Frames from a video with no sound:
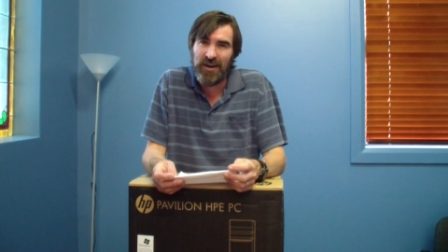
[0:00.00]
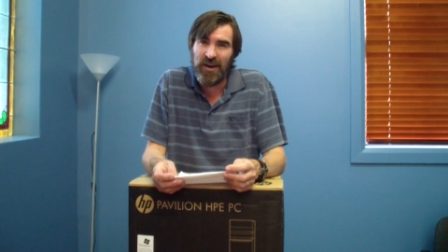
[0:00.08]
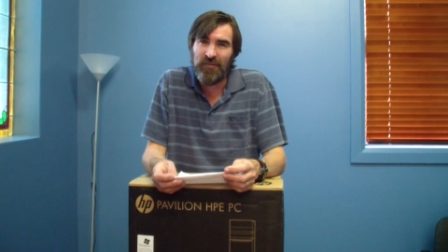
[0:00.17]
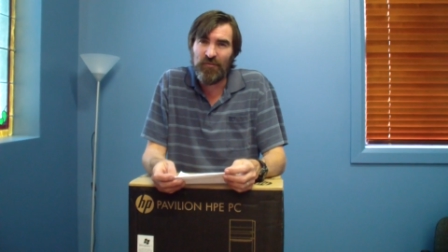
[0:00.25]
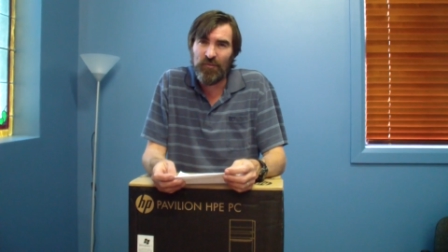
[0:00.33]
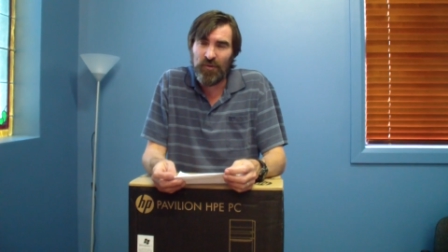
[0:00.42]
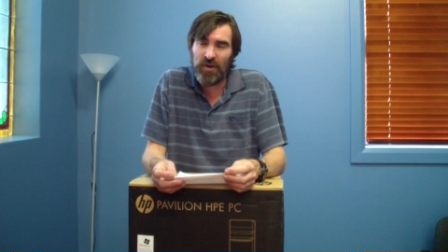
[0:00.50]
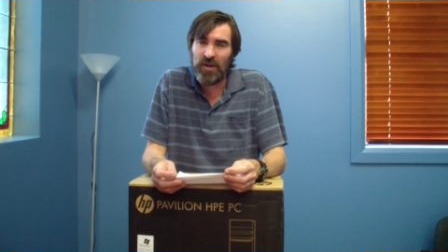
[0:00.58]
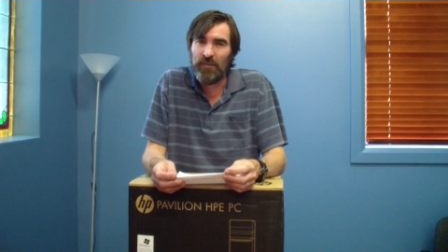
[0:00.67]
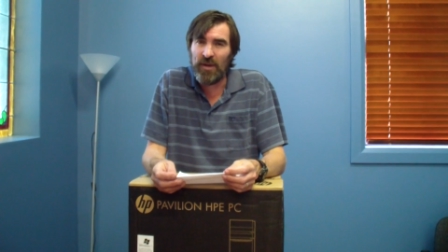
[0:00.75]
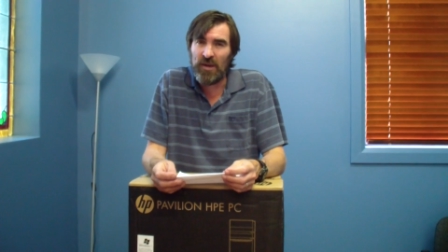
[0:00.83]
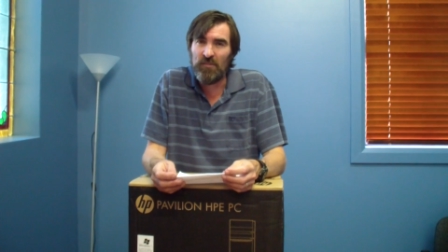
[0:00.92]
I've
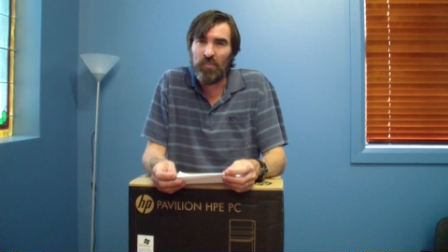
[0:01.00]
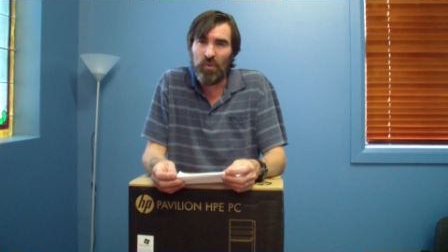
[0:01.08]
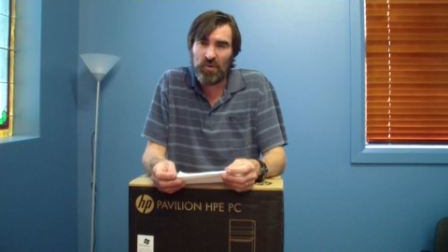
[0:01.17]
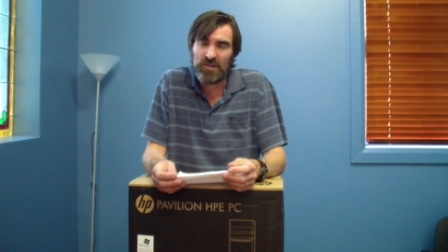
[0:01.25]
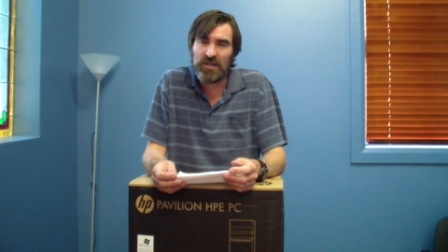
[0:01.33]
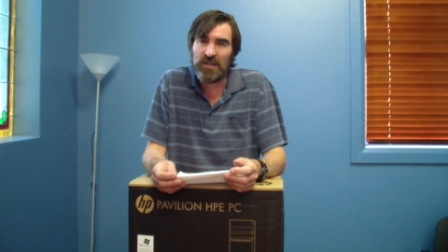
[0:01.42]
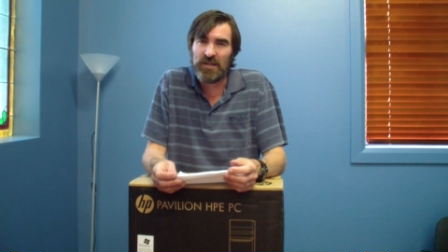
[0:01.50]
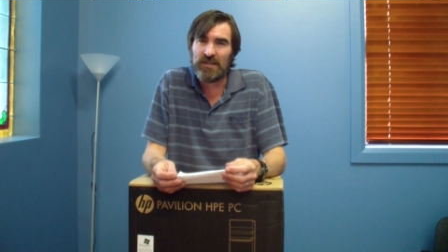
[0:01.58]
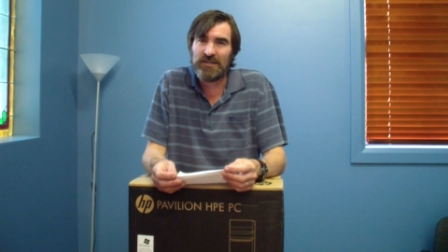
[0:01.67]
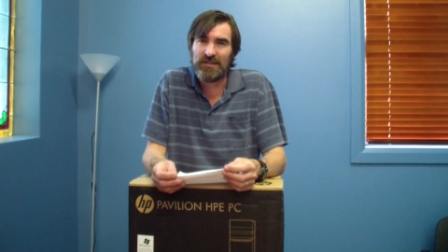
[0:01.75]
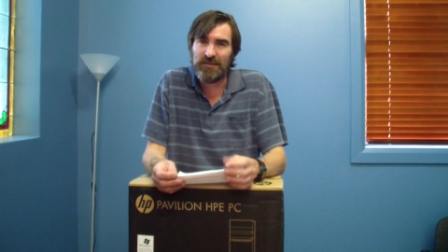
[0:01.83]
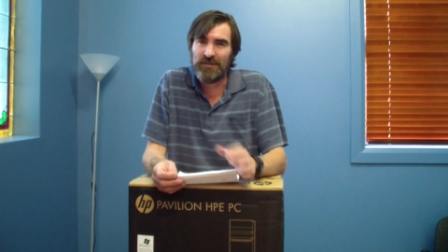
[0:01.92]
really been pushing
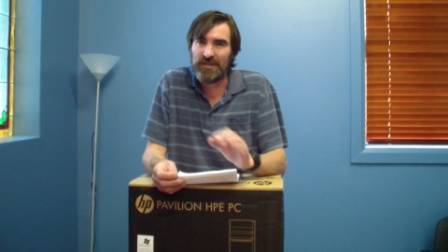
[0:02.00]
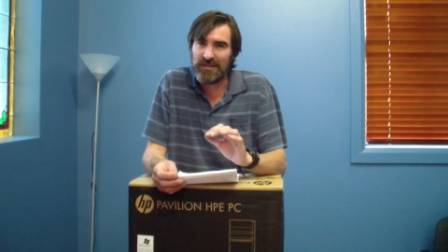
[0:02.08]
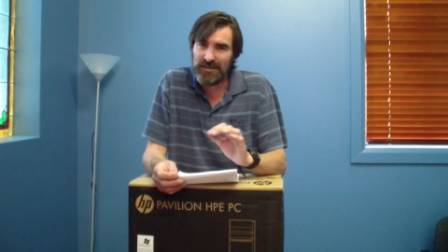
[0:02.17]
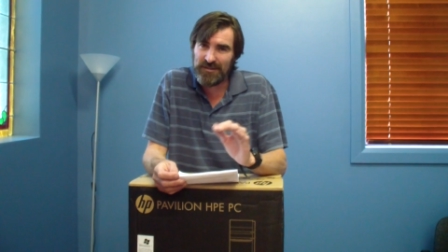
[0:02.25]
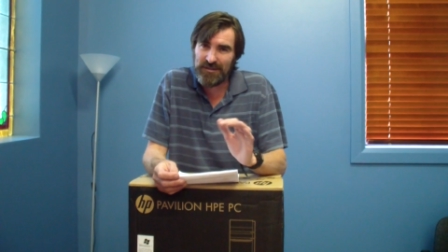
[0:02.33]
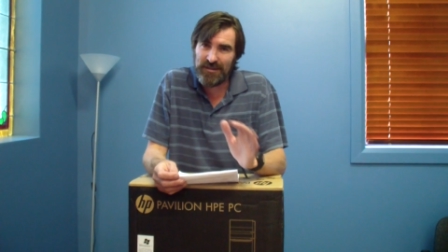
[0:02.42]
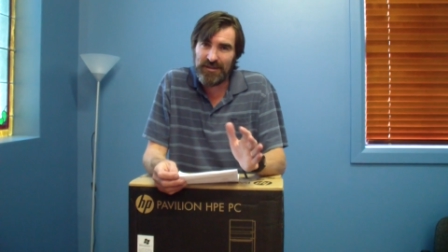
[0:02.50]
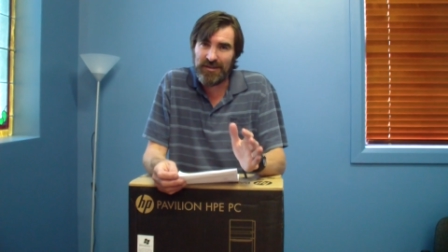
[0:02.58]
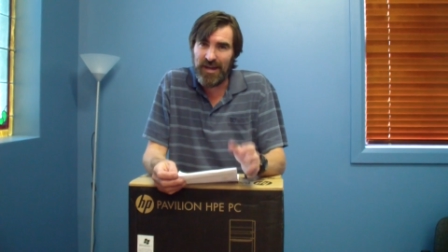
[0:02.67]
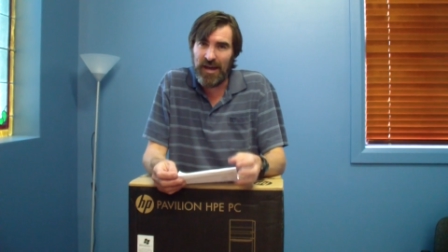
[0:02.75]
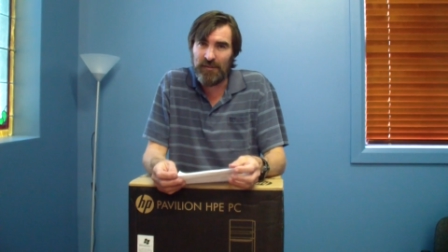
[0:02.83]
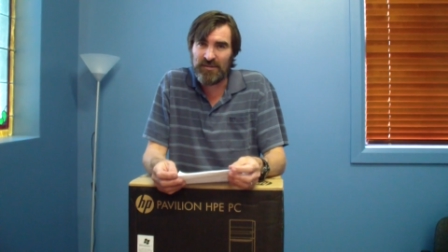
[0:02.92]
it to its
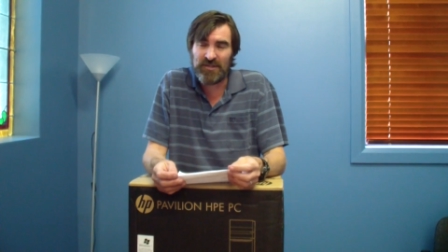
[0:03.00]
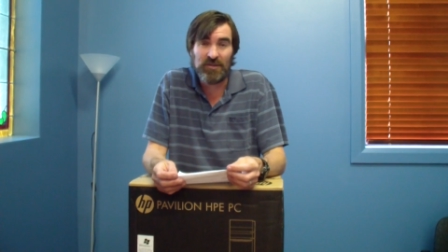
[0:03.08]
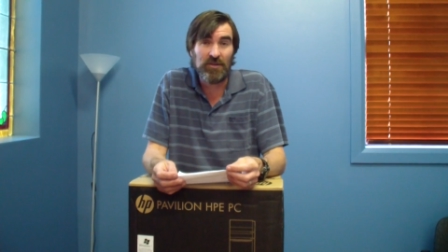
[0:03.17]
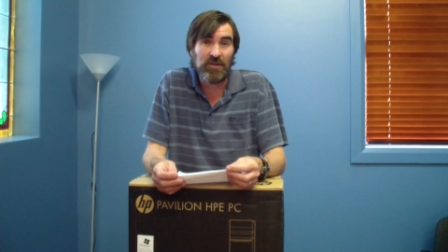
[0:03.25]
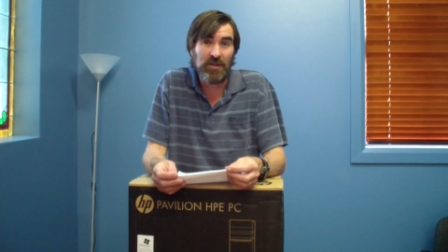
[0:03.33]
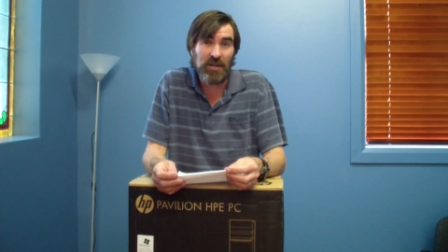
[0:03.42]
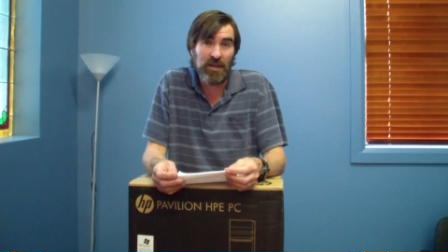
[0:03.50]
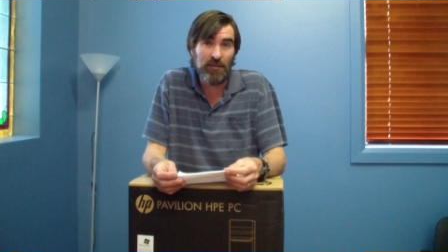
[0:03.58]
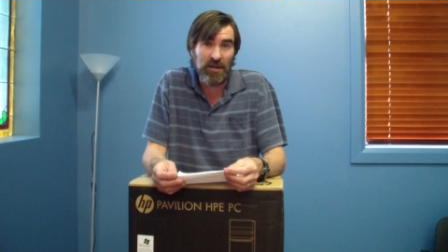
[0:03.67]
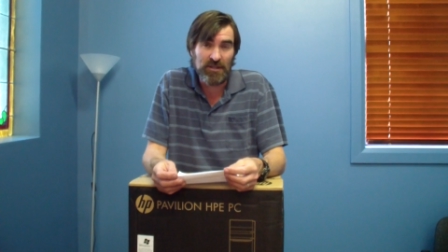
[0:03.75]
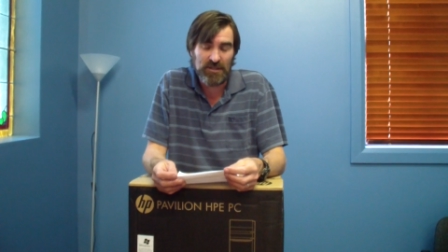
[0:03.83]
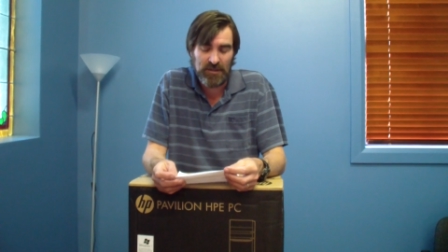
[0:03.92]
absolute
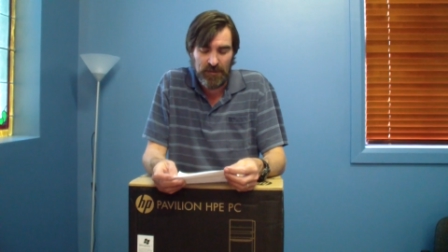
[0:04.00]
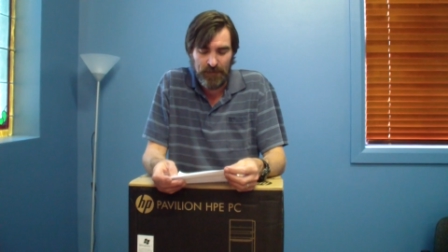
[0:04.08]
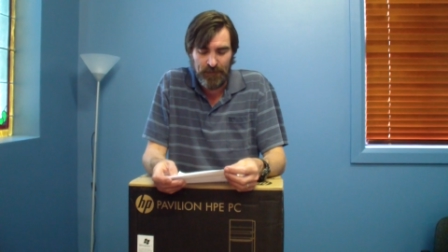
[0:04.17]
limits.